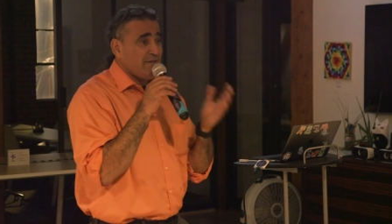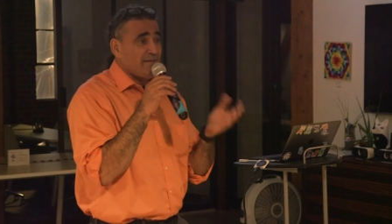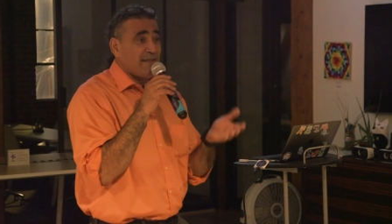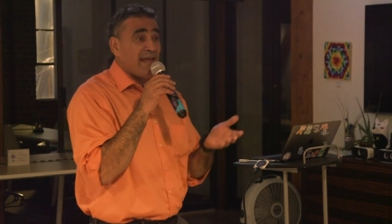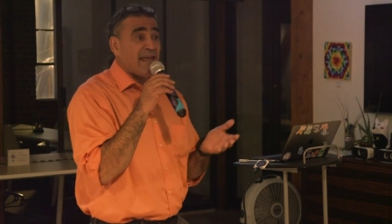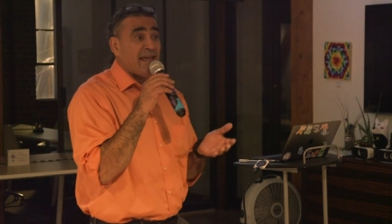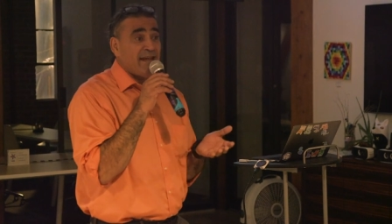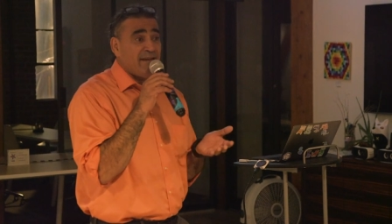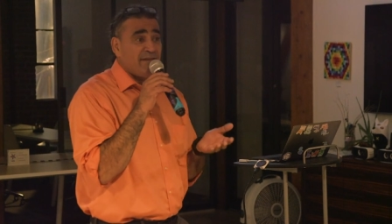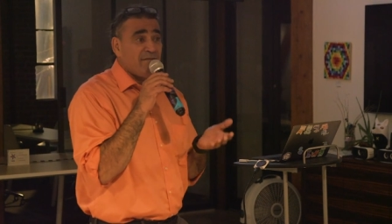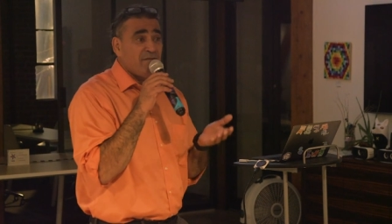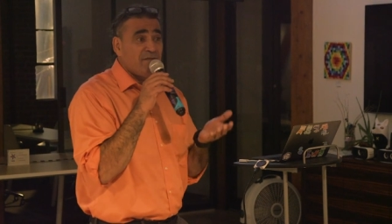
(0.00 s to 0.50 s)

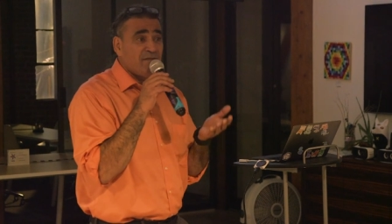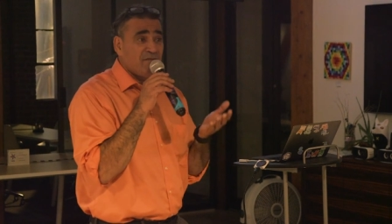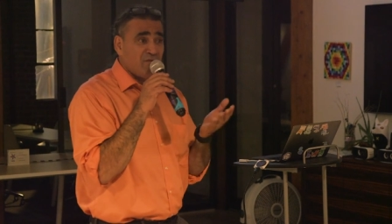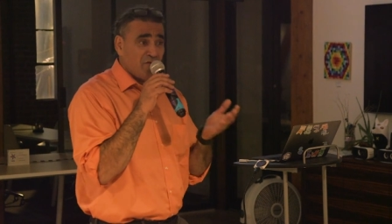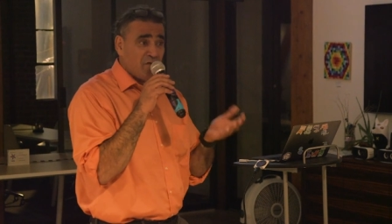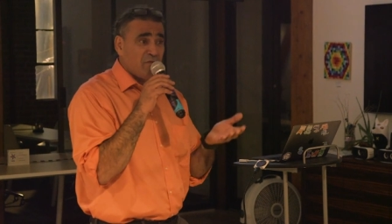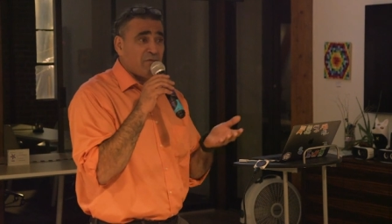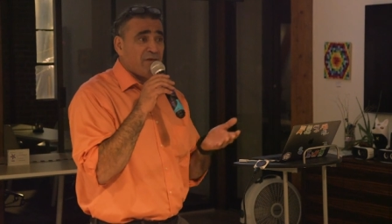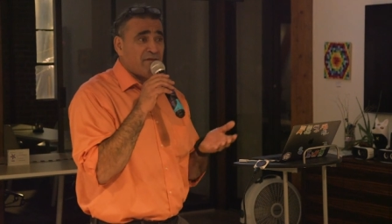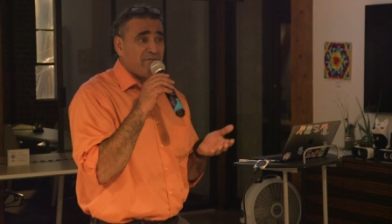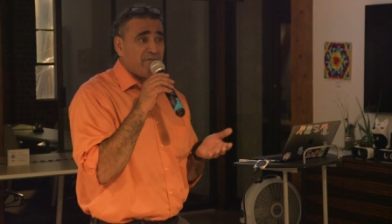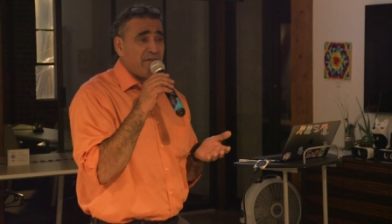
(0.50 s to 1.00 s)
they
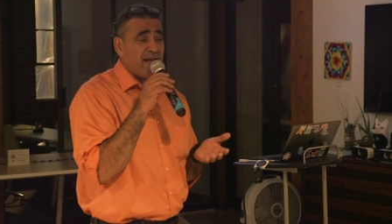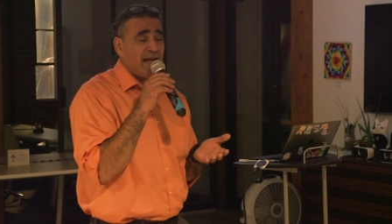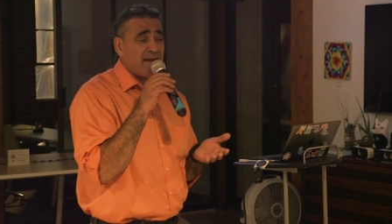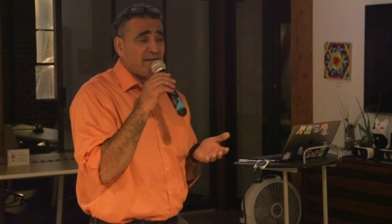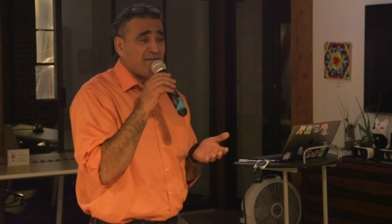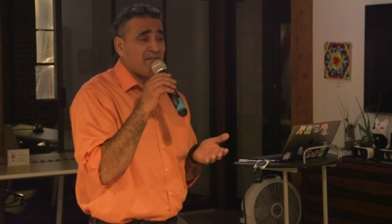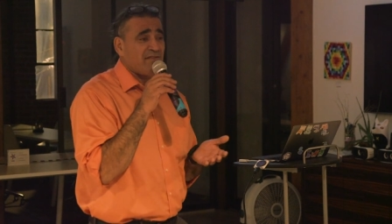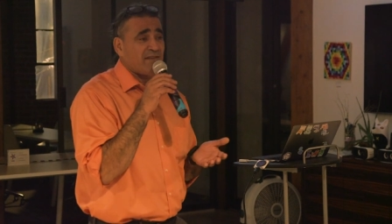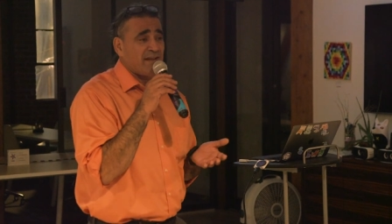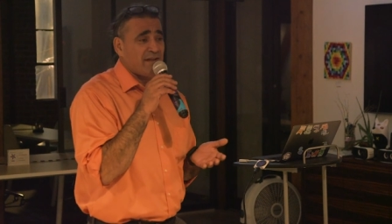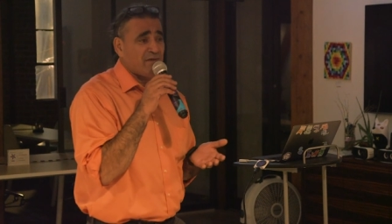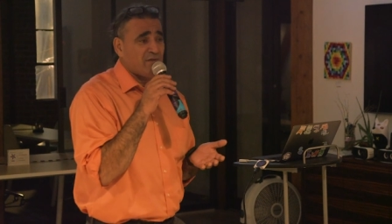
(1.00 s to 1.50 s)
do in
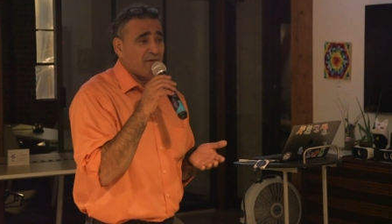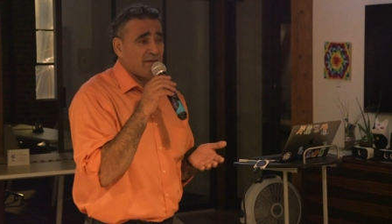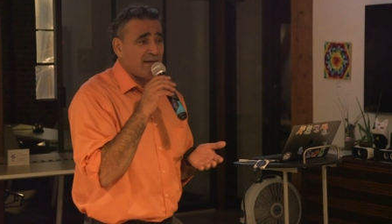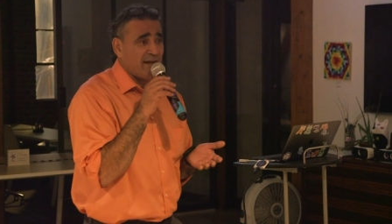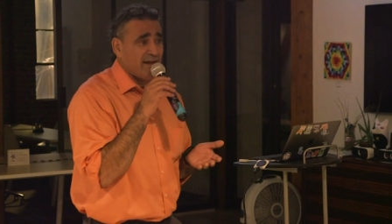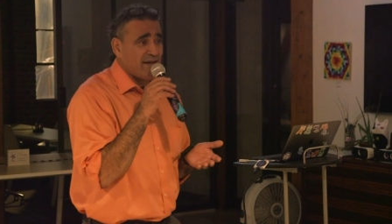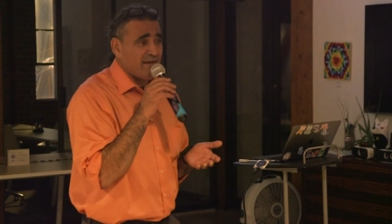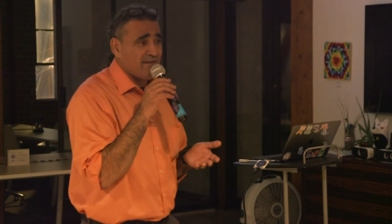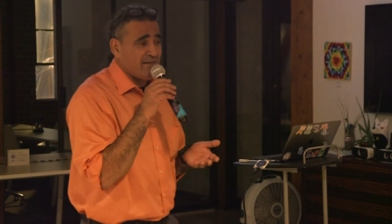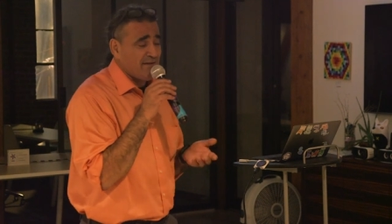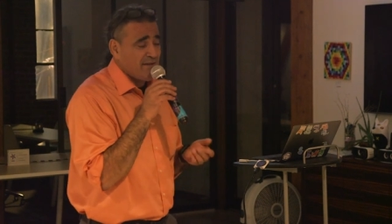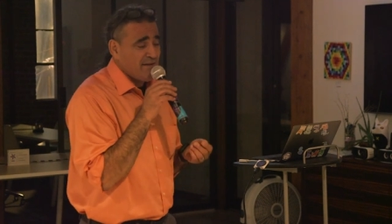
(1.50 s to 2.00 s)
fact
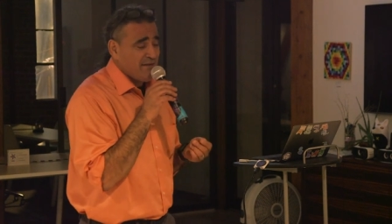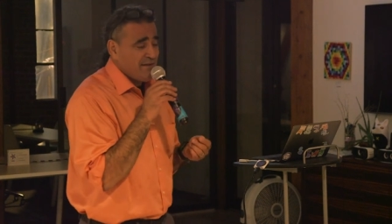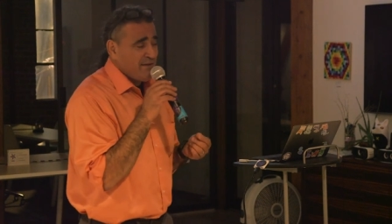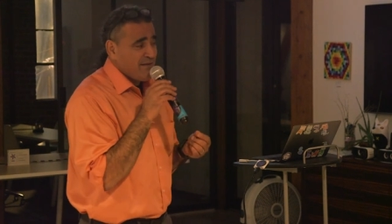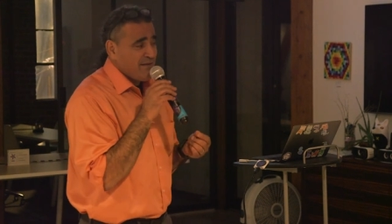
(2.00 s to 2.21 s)
synchronize.